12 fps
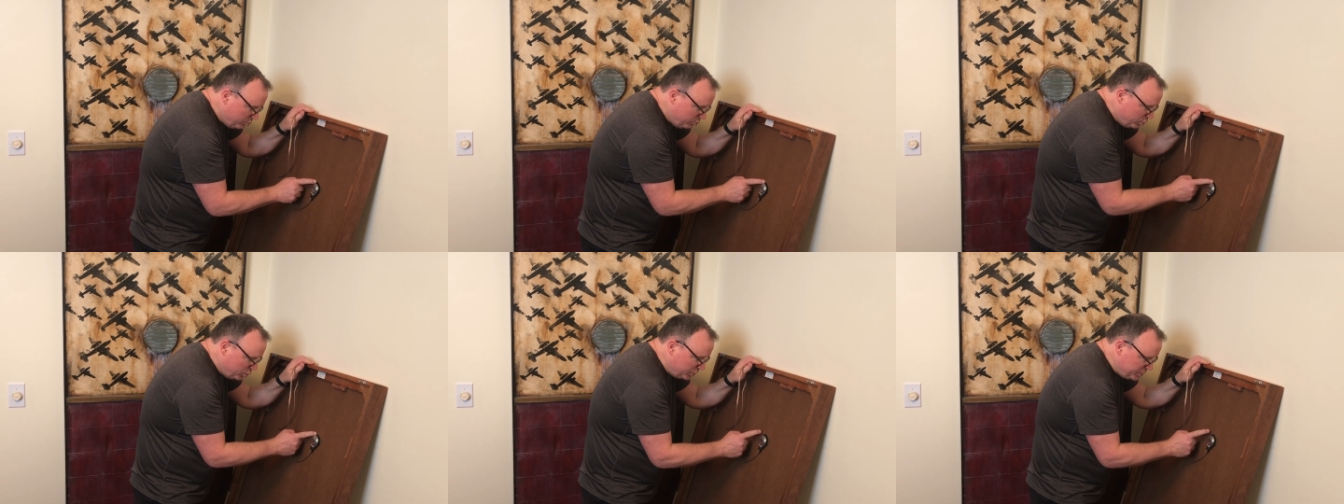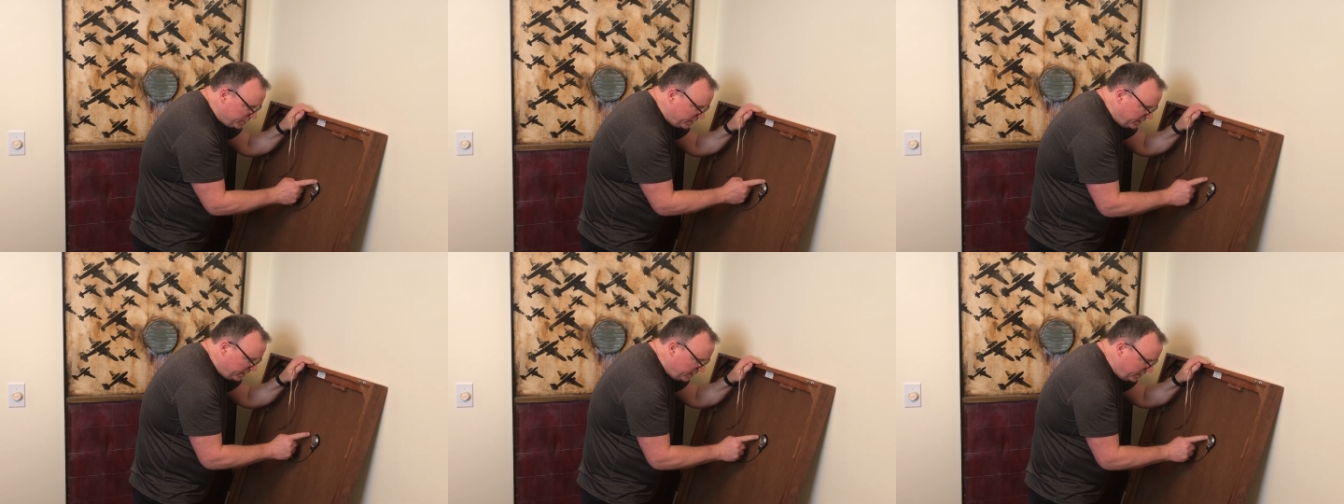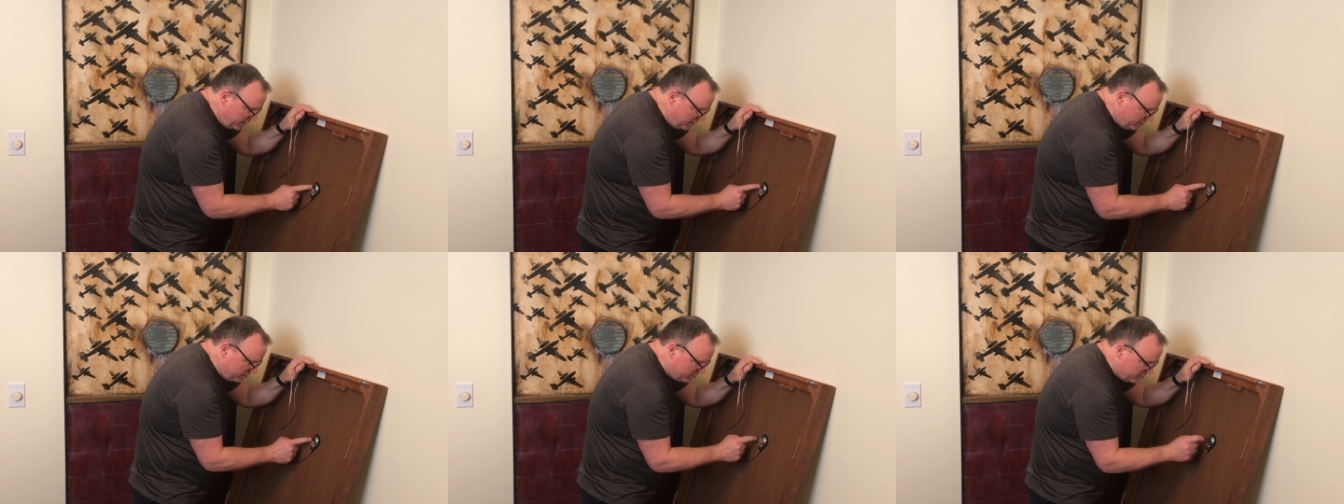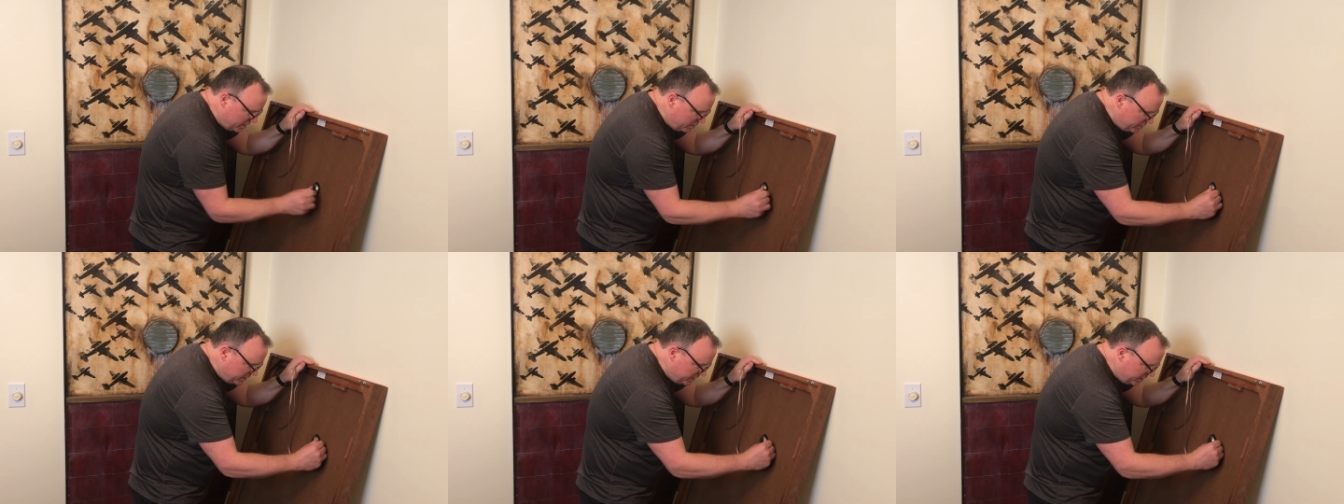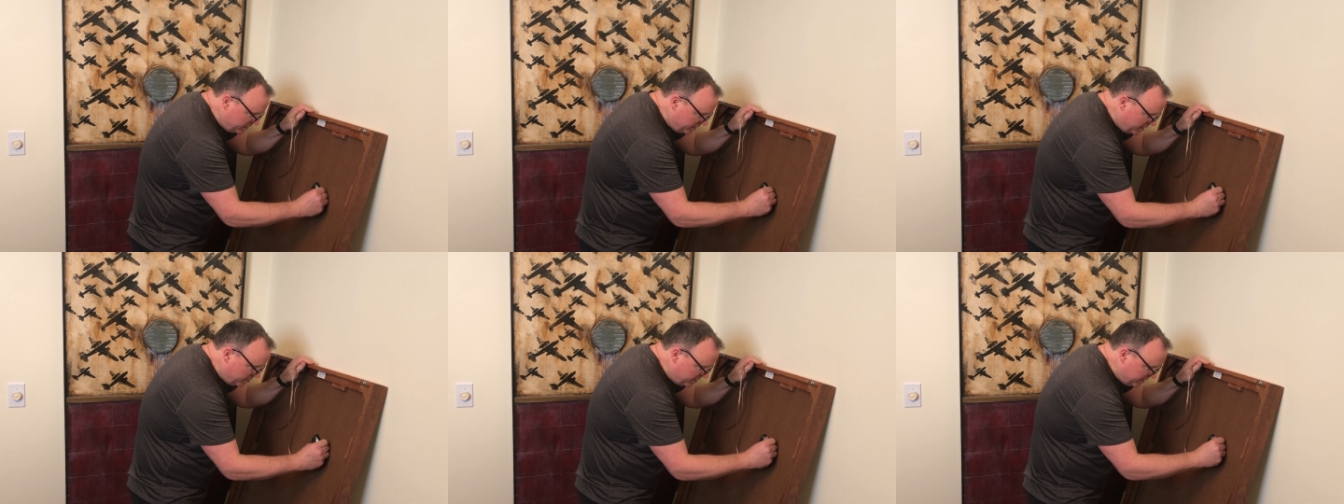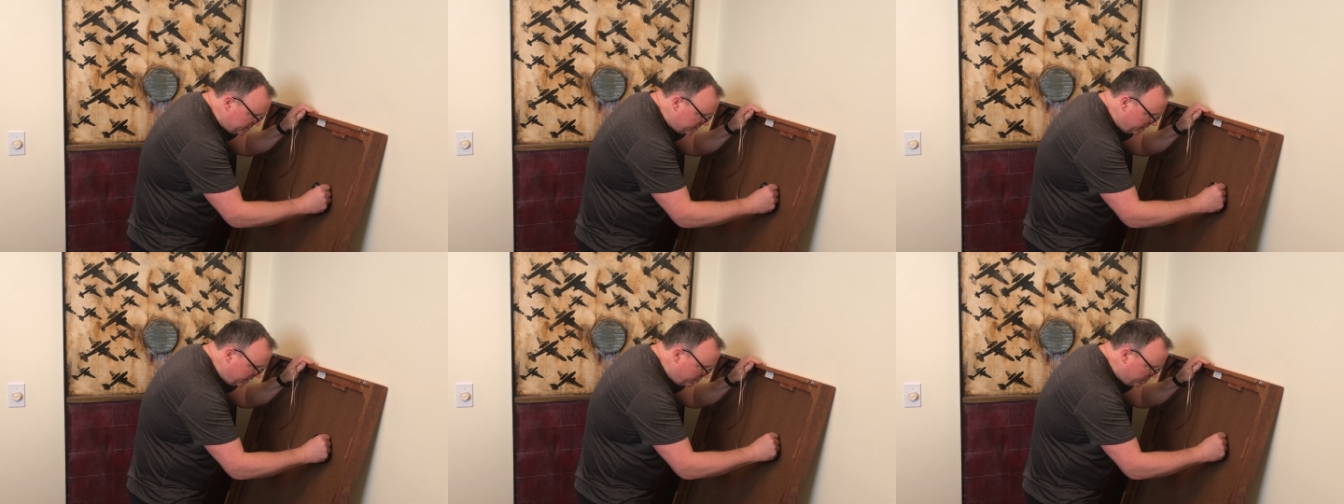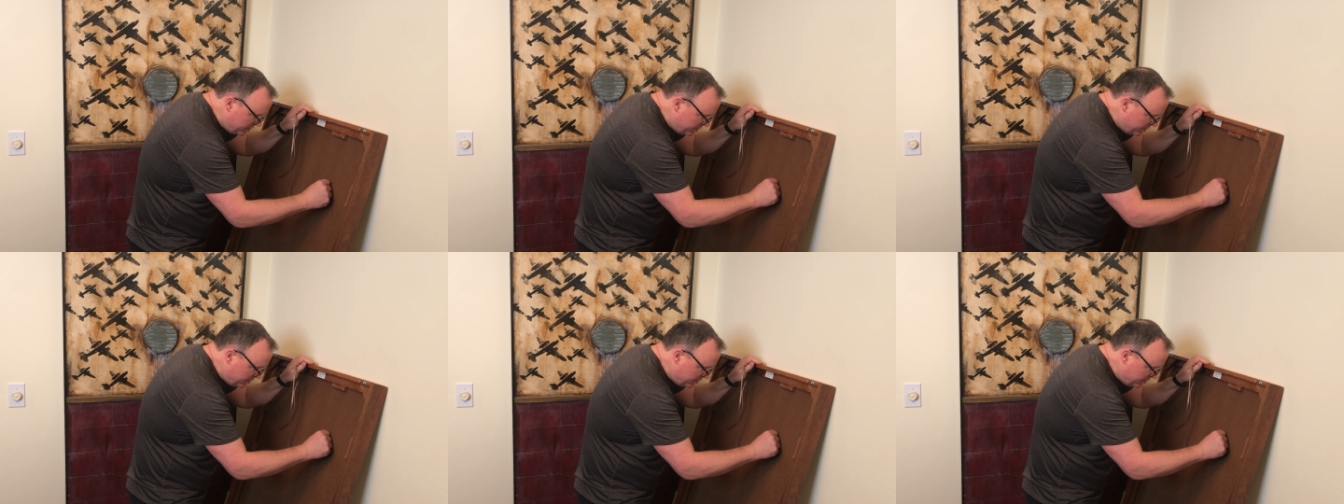push it in, rub it in, get my tape